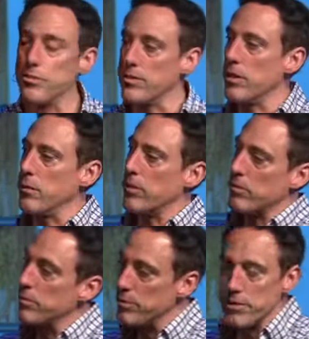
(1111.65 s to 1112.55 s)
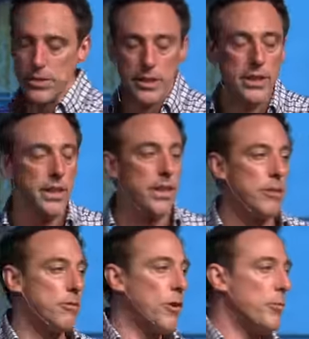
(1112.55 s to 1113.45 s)
We'll talk about Rufus in
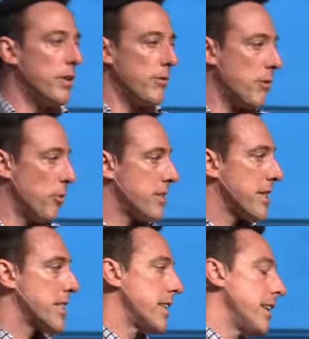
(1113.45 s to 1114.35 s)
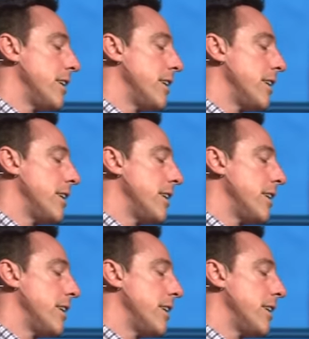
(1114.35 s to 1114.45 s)
Rome, uh, Romans sixteen.